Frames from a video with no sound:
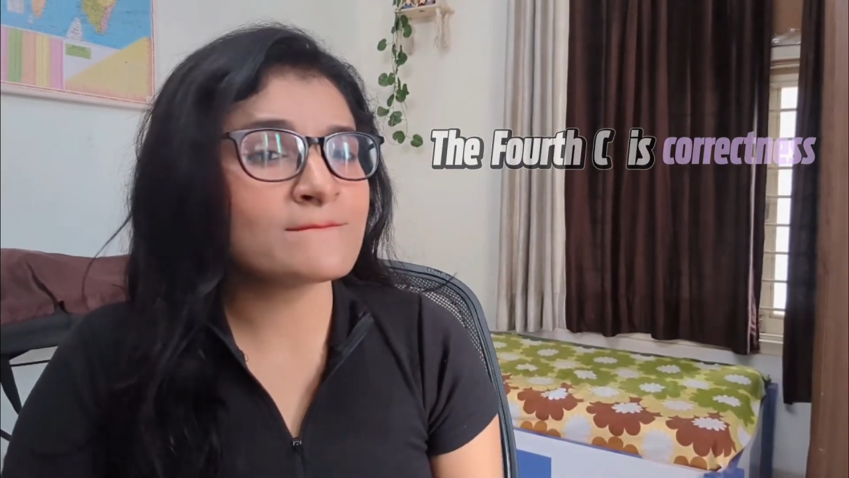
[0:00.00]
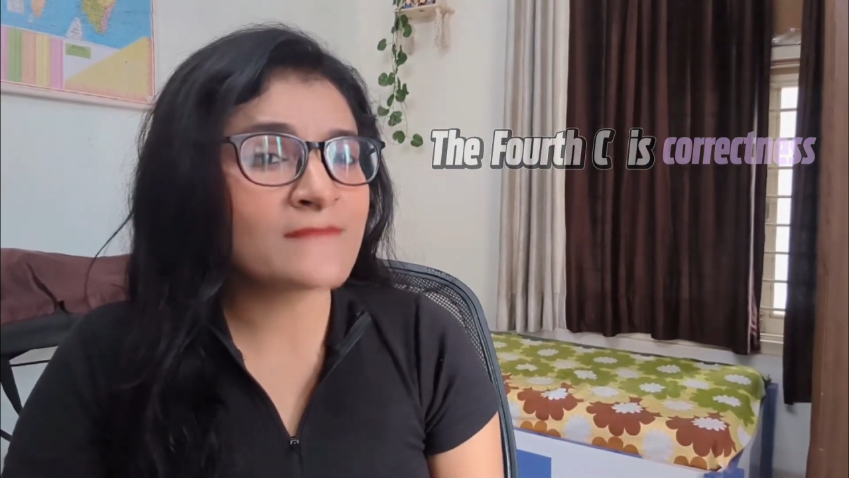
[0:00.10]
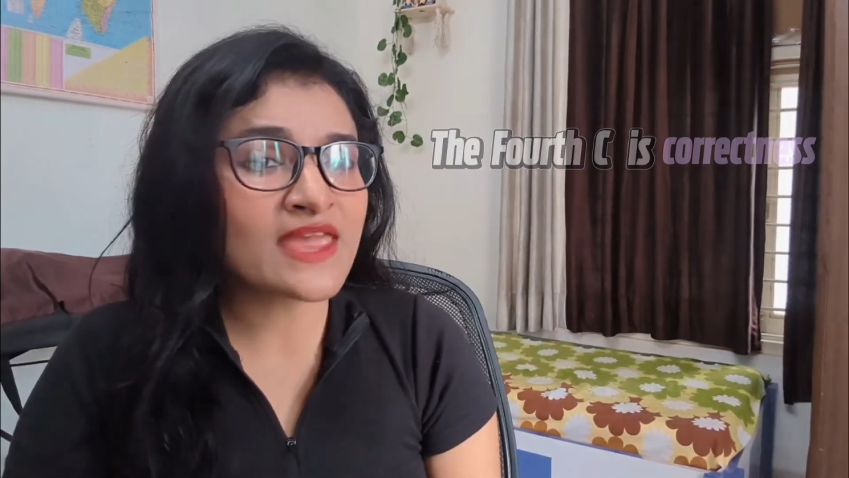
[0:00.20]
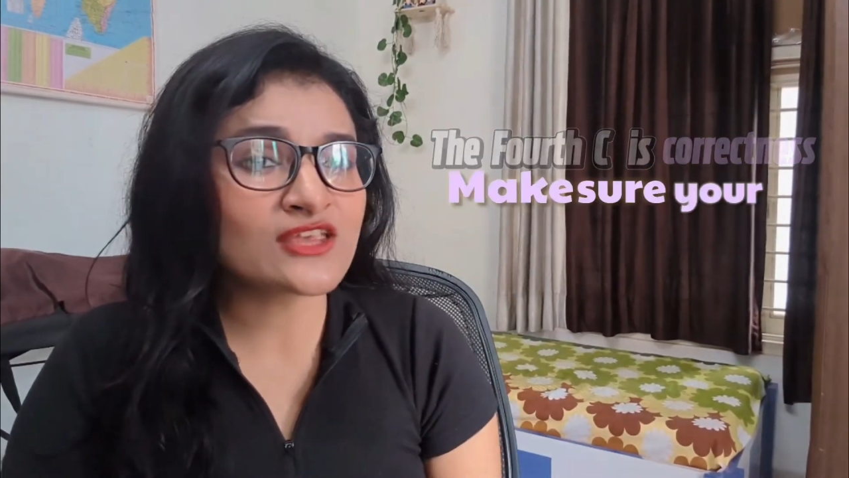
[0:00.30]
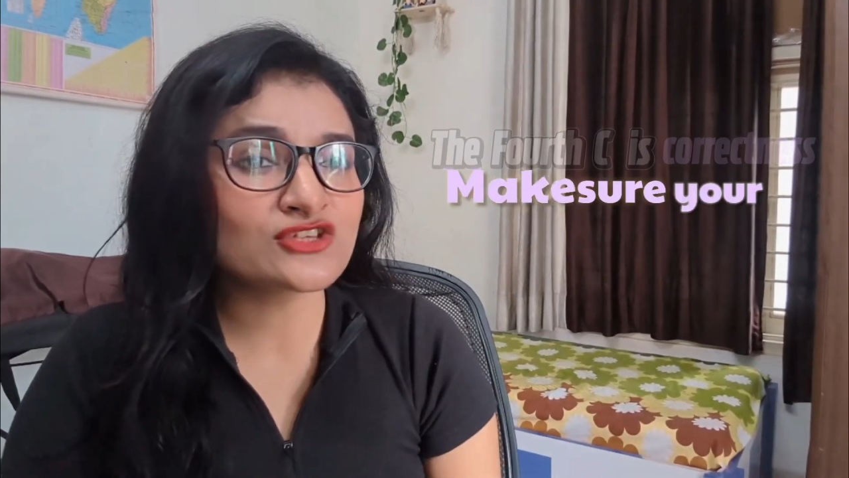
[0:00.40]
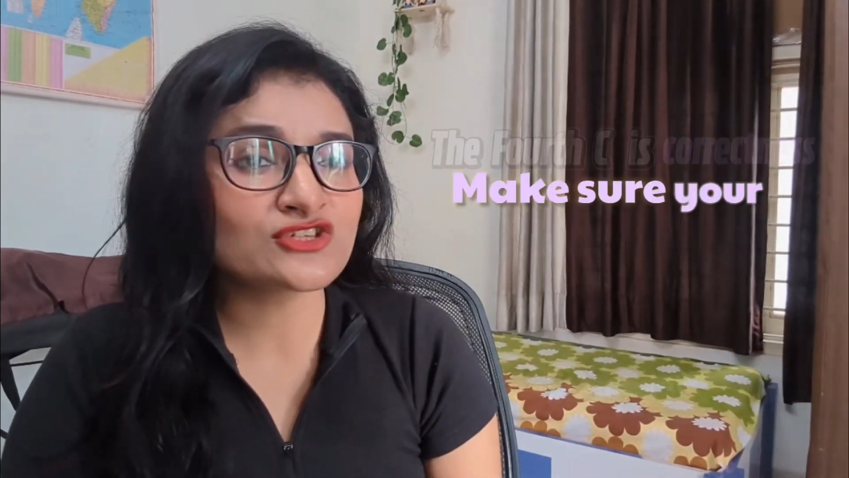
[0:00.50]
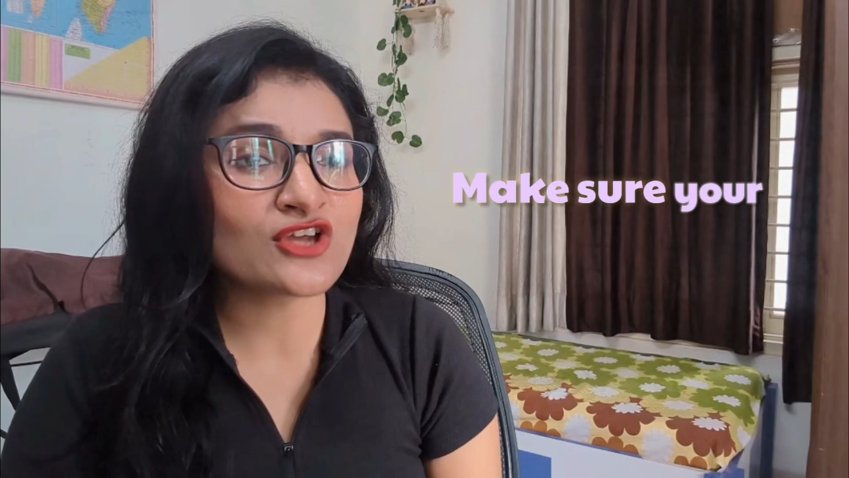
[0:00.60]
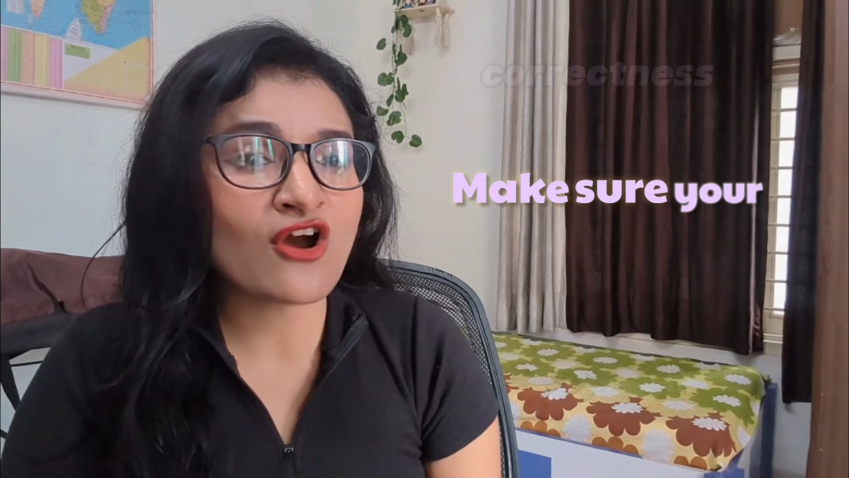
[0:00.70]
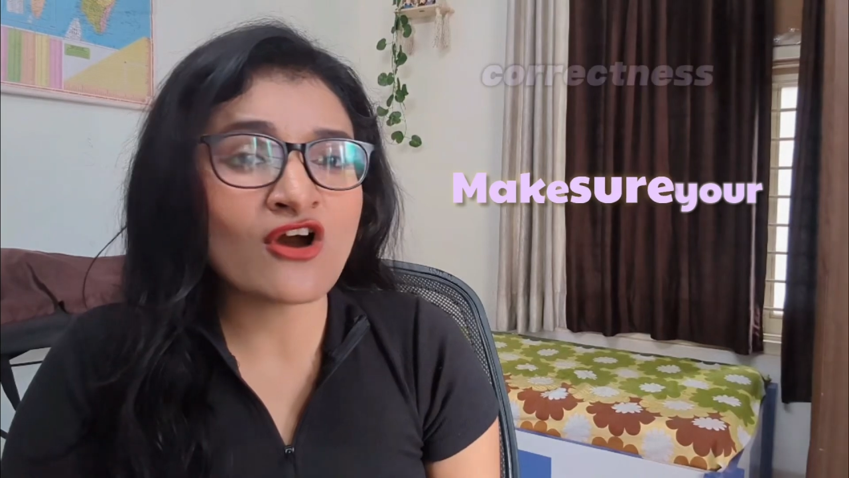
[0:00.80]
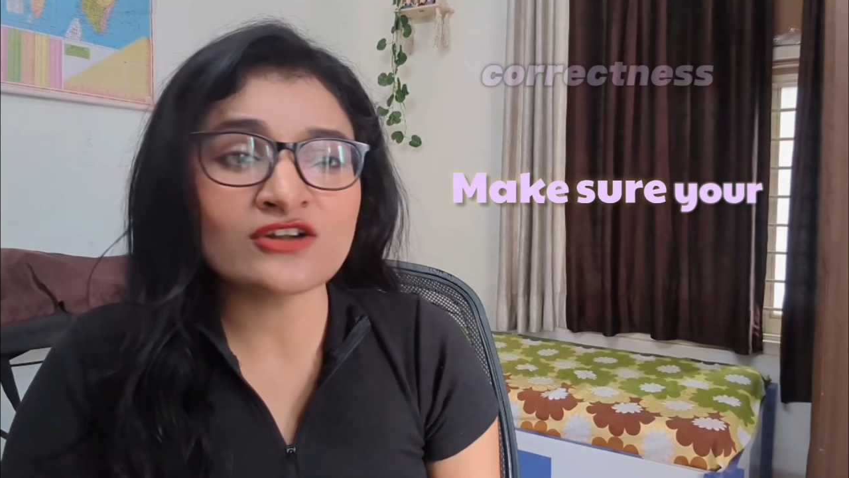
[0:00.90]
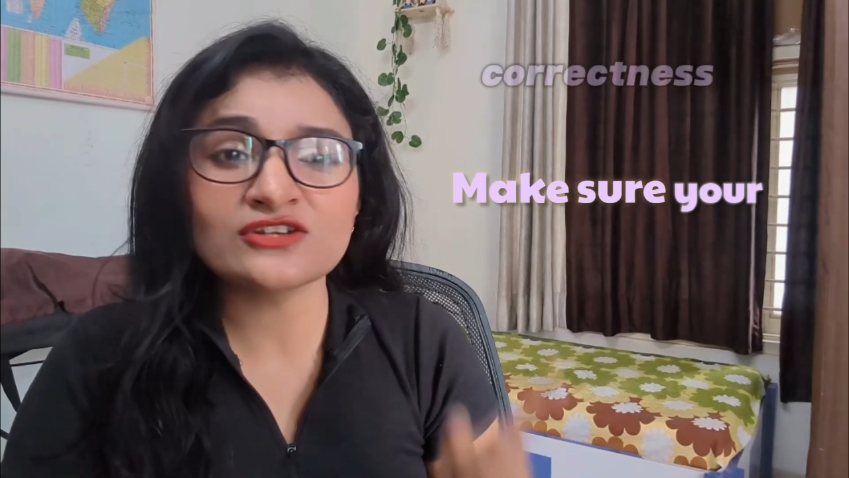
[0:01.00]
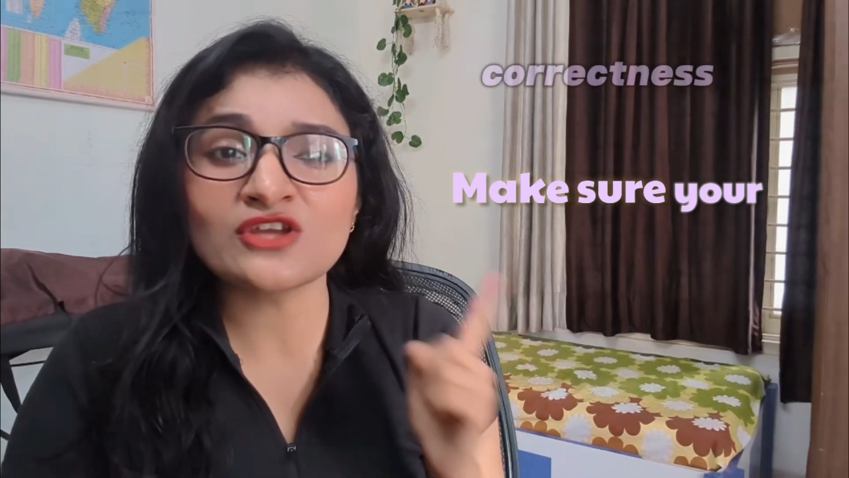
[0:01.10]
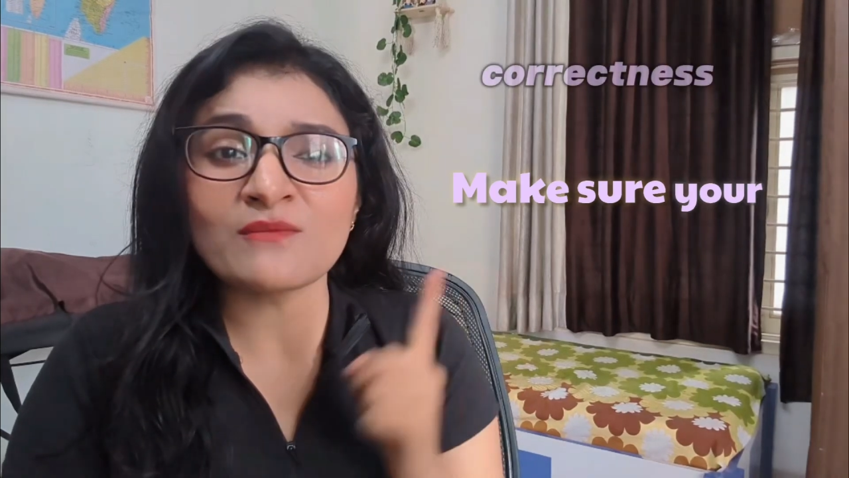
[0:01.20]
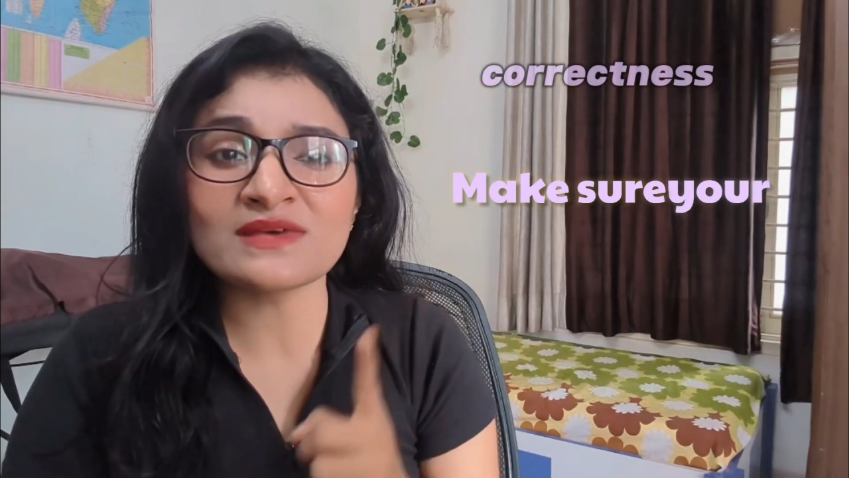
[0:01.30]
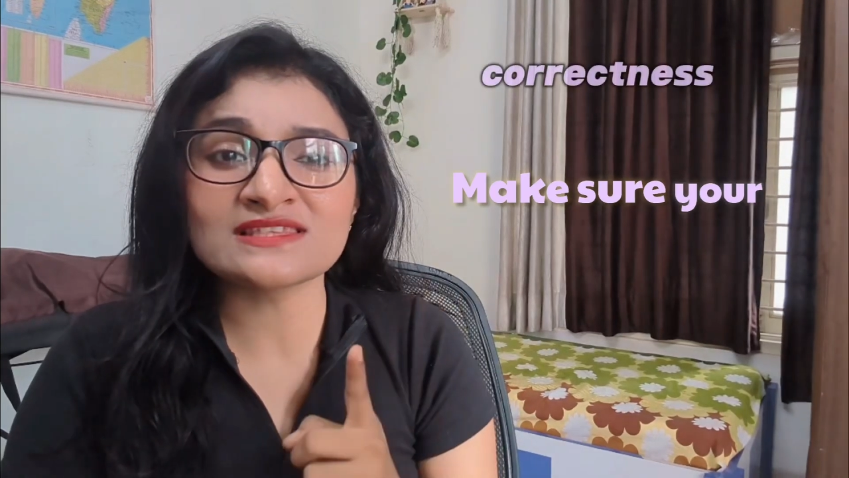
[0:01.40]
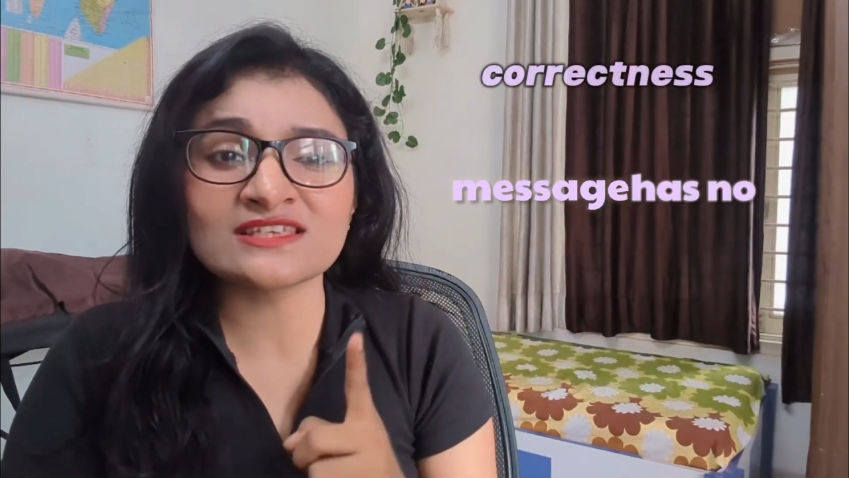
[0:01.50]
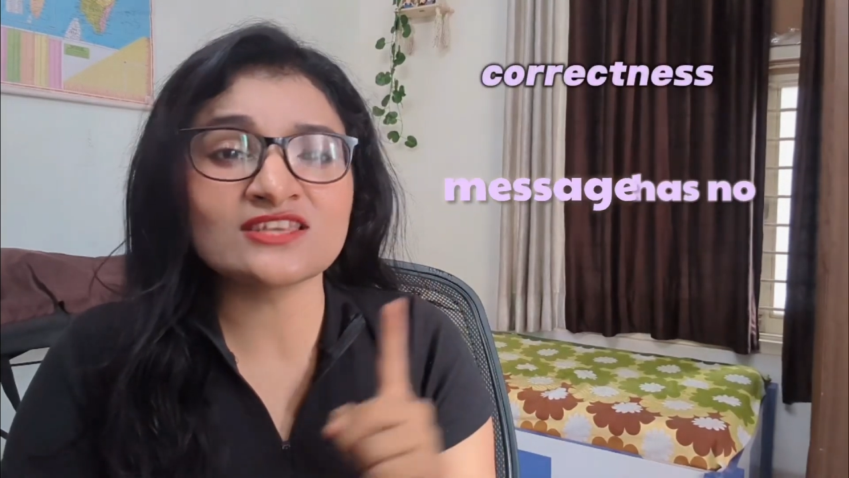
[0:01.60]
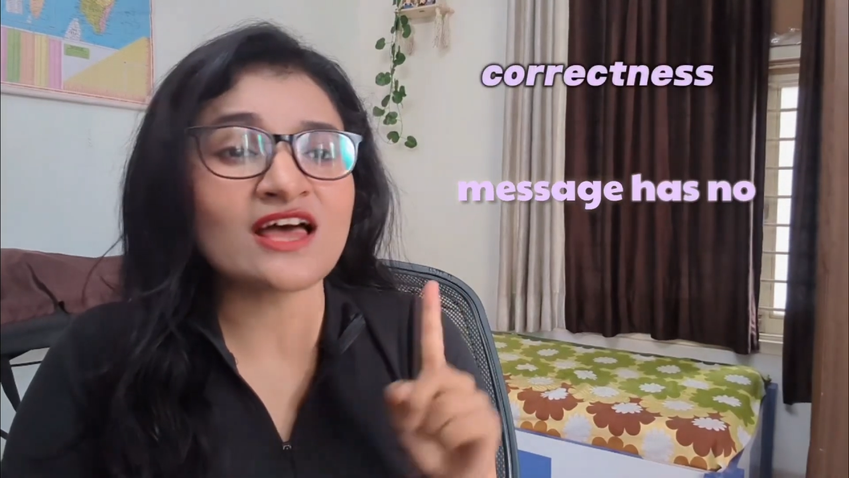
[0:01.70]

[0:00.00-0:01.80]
Make sure your message